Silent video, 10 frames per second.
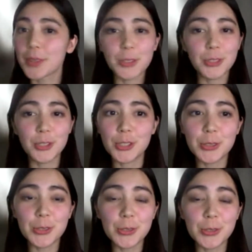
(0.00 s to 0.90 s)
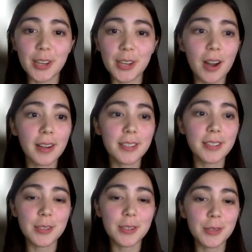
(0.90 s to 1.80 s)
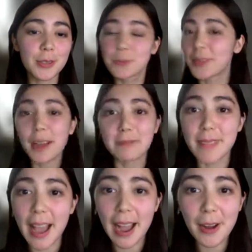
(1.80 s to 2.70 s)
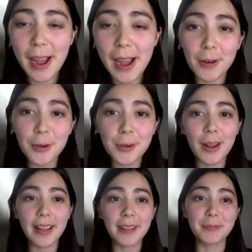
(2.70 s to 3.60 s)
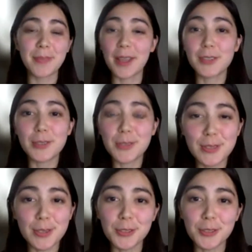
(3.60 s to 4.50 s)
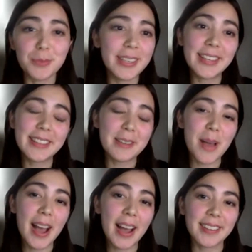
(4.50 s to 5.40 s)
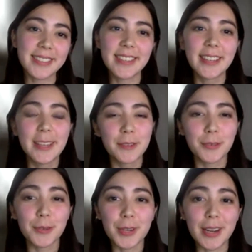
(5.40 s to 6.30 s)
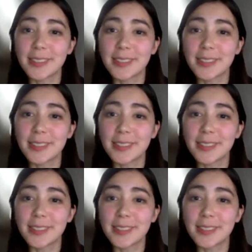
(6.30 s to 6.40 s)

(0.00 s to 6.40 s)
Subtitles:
Could you talk to, how have you used social media in the past for LTE?